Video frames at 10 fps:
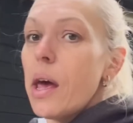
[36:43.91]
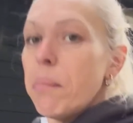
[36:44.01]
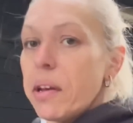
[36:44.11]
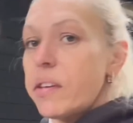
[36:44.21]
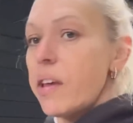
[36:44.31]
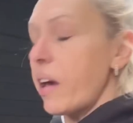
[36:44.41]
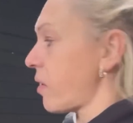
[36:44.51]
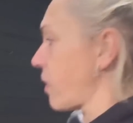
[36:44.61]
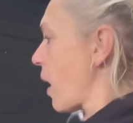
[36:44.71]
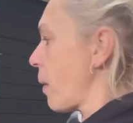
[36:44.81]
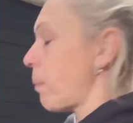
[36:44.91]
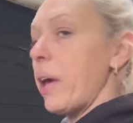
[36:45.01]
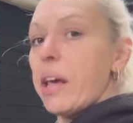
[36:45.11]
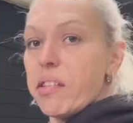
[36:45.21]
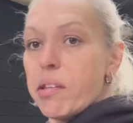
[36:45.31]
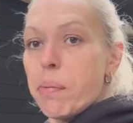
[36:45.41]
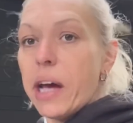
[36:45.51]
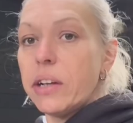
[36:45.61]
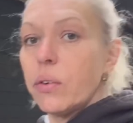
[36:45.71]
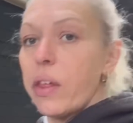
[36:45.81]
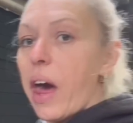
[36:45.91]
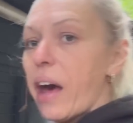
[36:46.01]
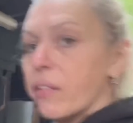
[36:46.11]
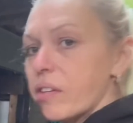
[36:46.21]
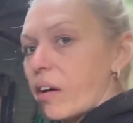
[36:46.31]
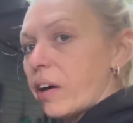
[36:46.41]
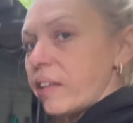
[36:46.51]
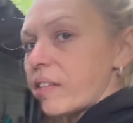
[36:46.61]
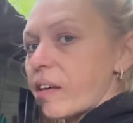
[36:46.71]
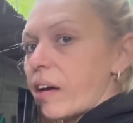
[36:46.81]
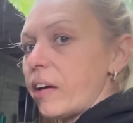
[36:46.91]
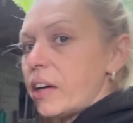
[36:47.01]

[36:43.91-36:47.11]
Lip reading: because the next step is to paint all the outsides